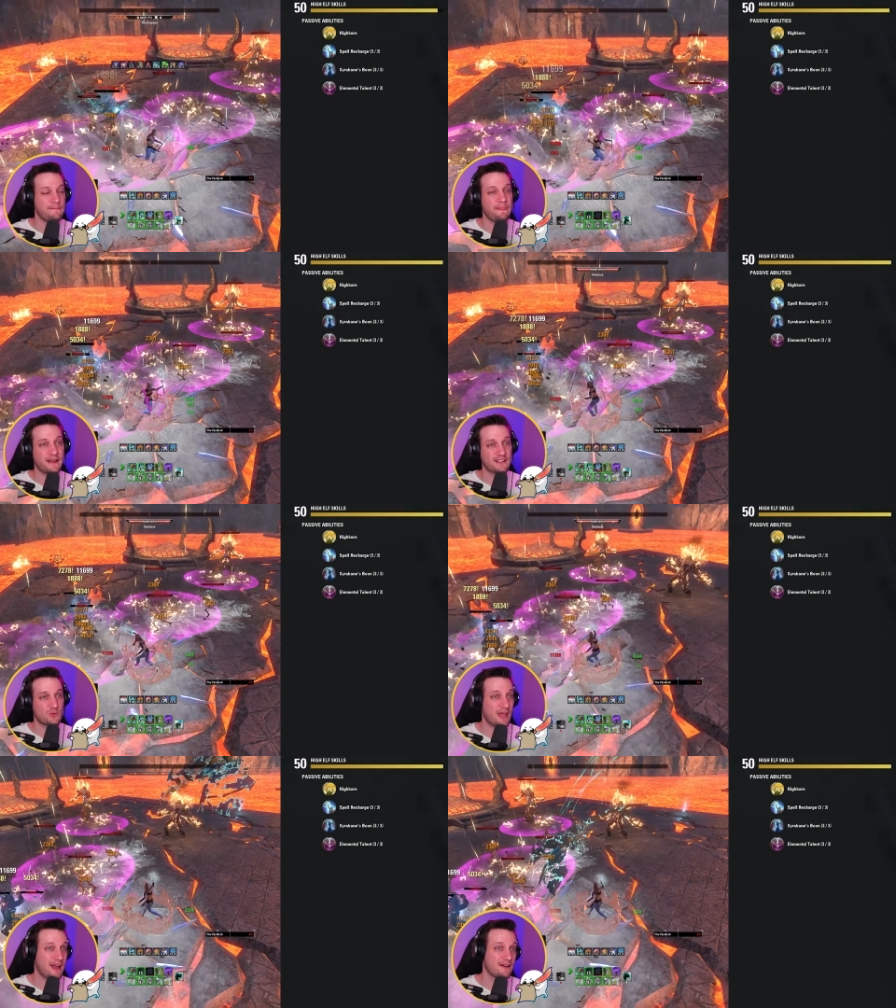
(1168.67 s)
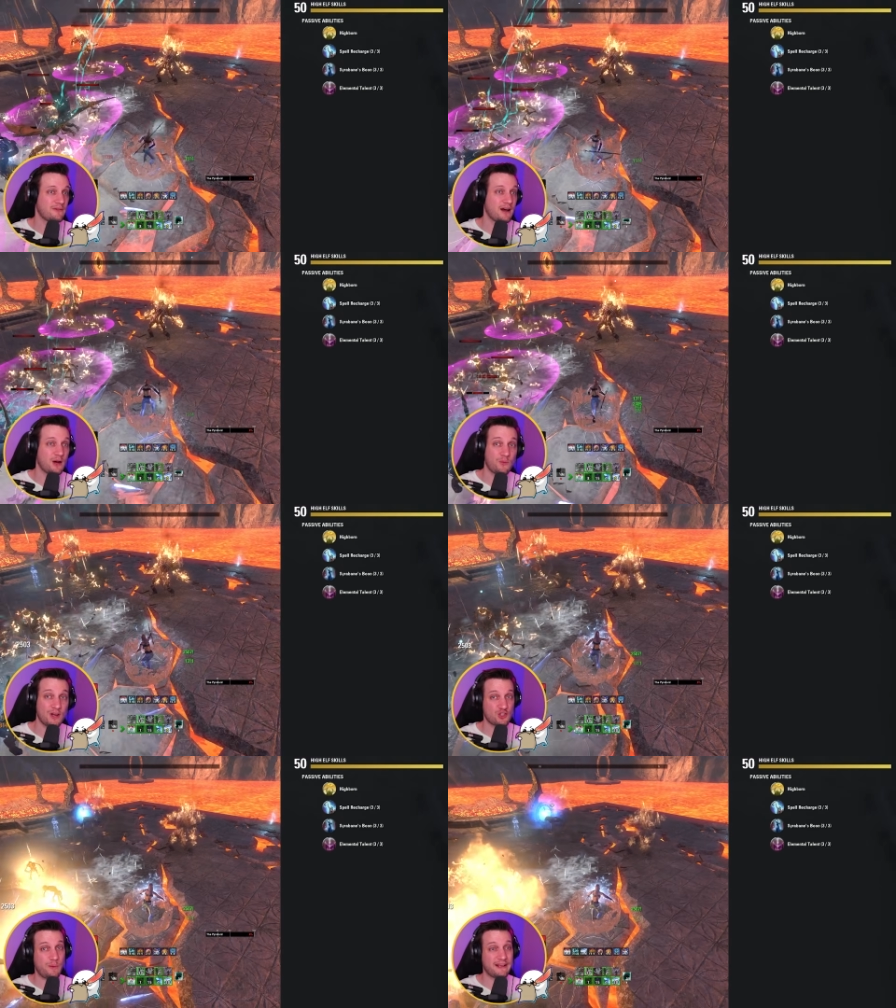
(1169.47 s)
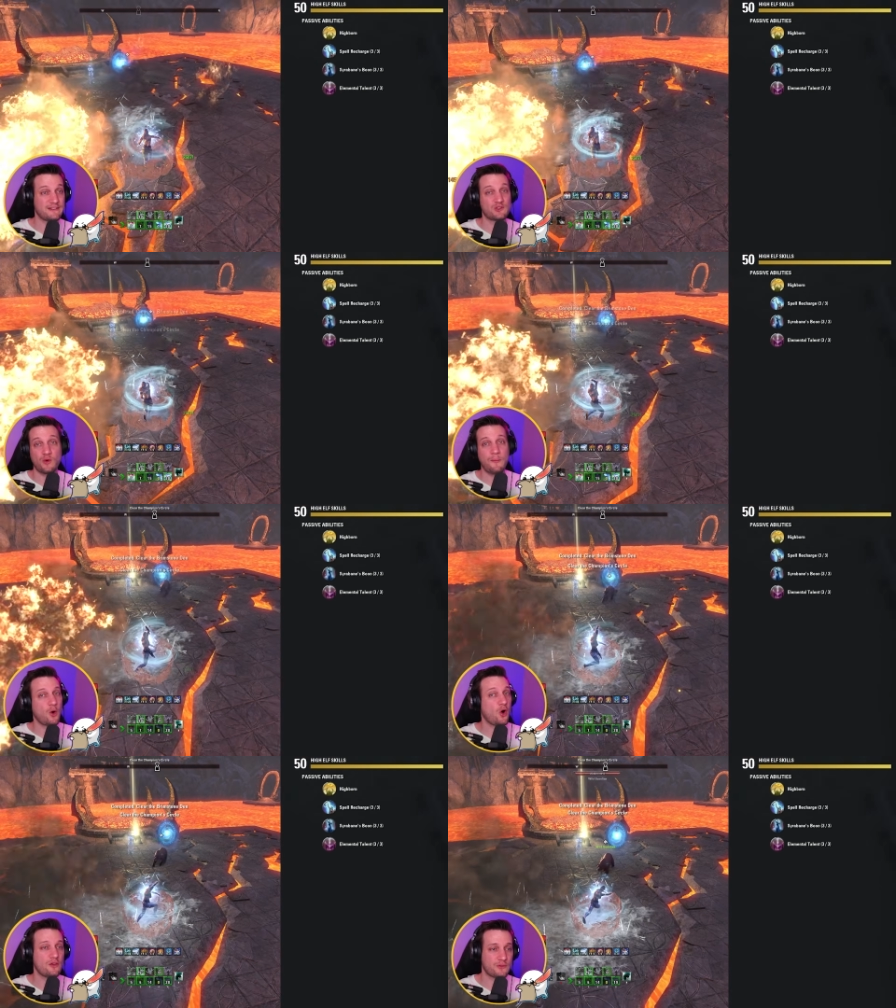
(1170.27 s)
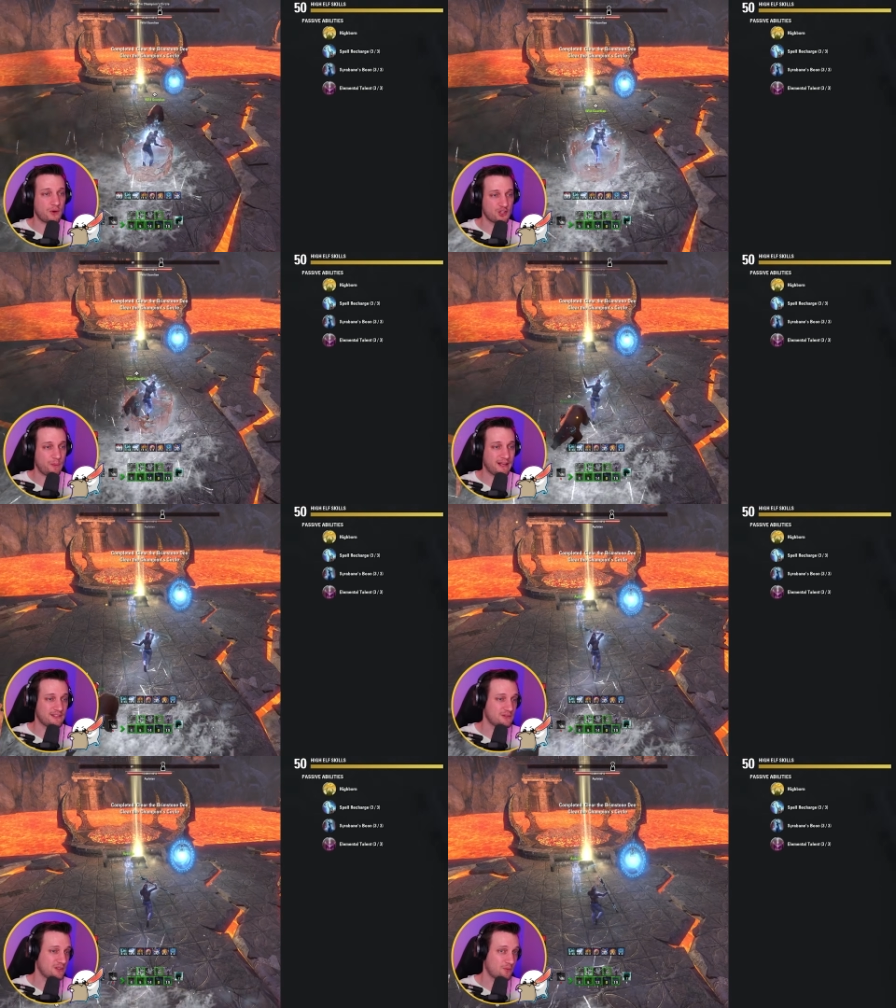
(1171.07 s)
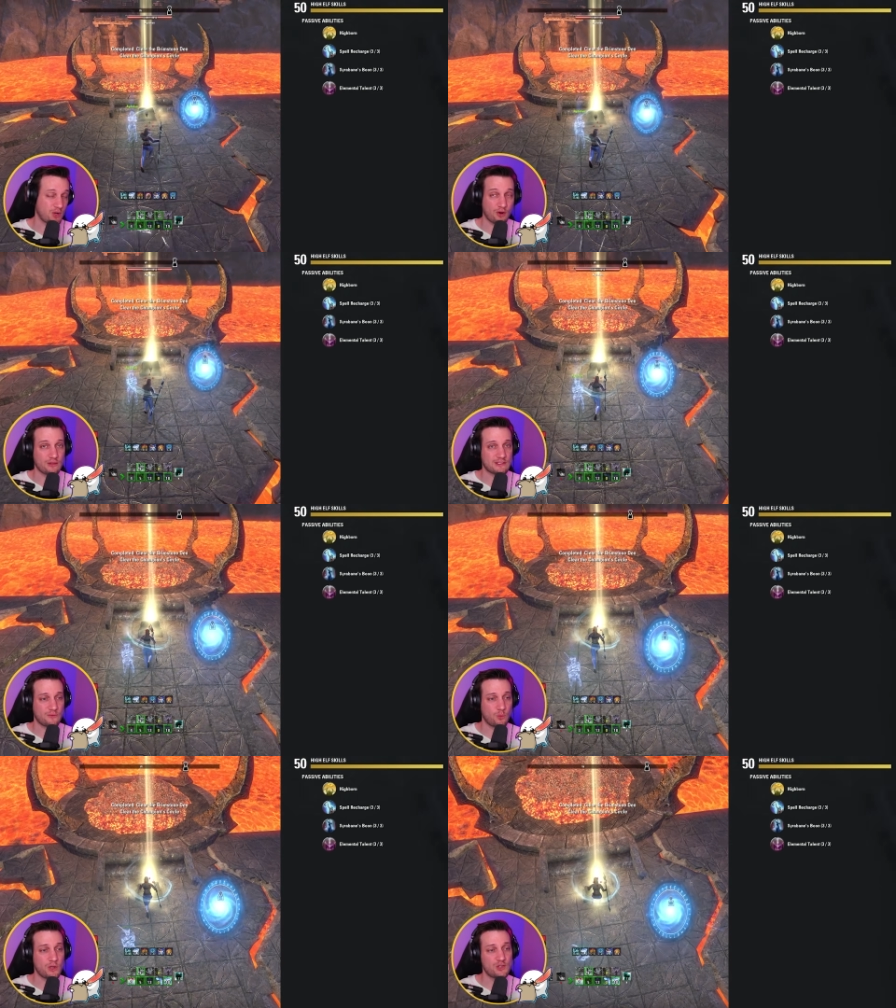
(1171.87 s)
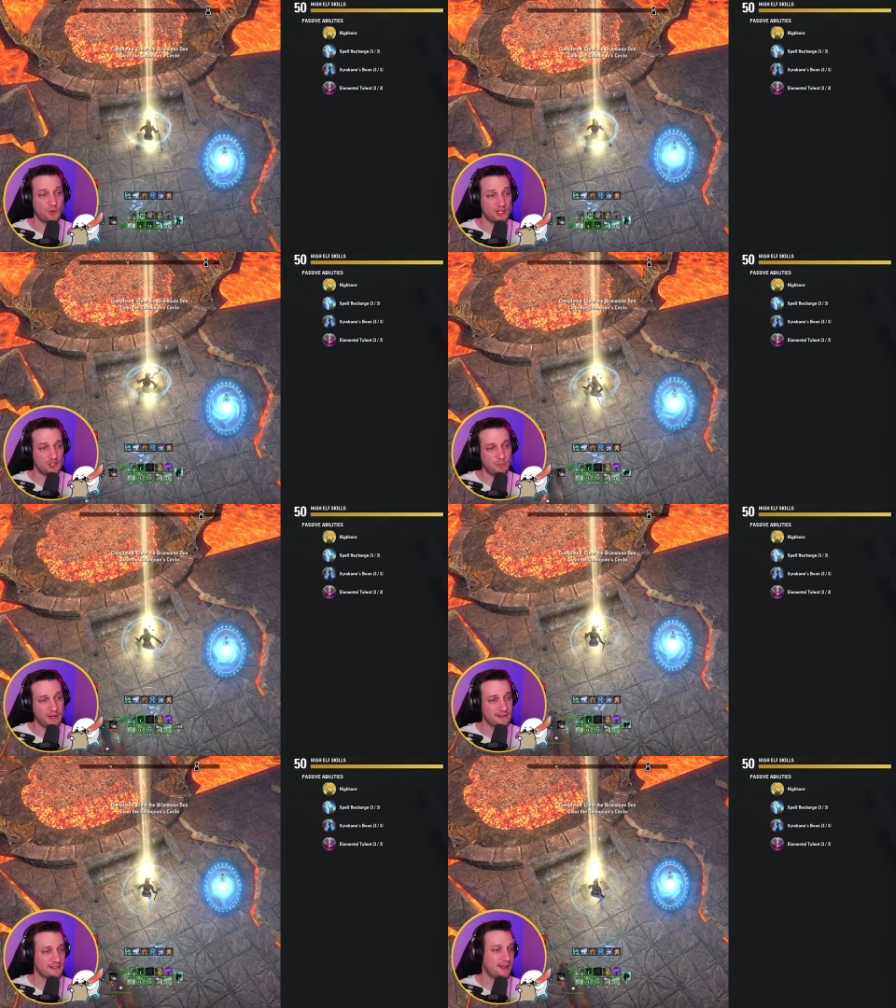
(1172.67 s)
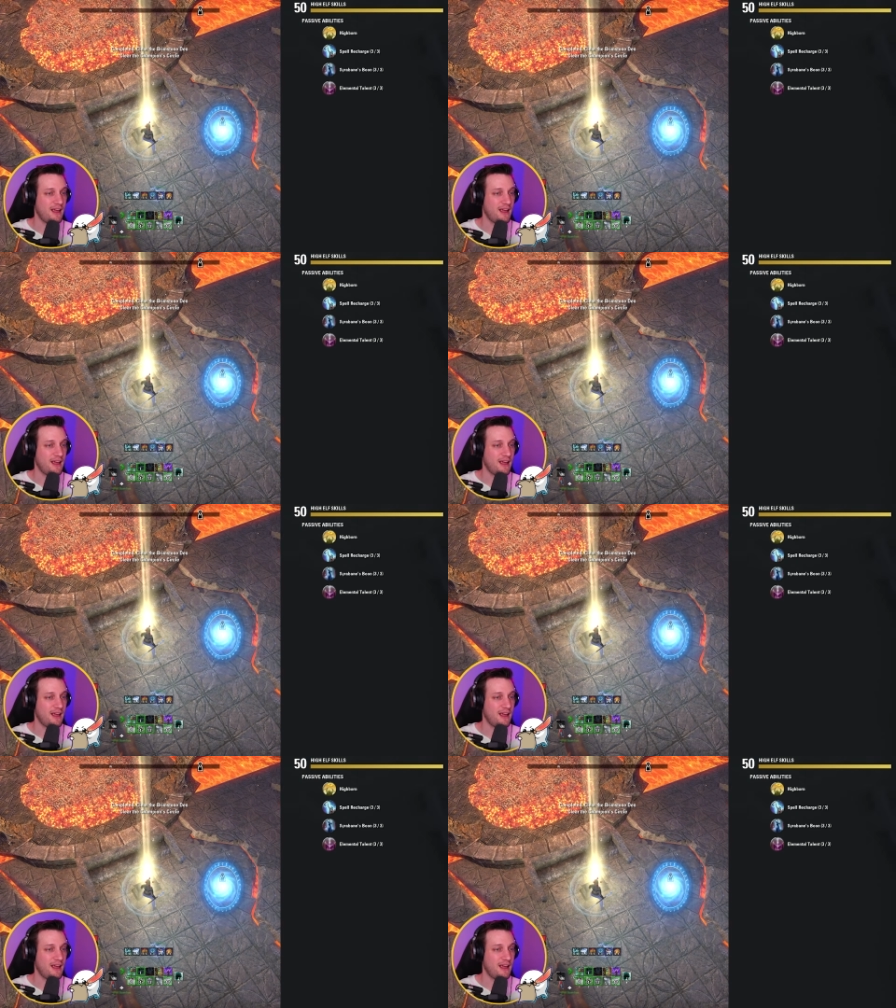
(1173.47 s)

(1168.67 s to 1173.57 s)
Next, we have racial passives. Grab all of your racial passives, regardless of which race you picked.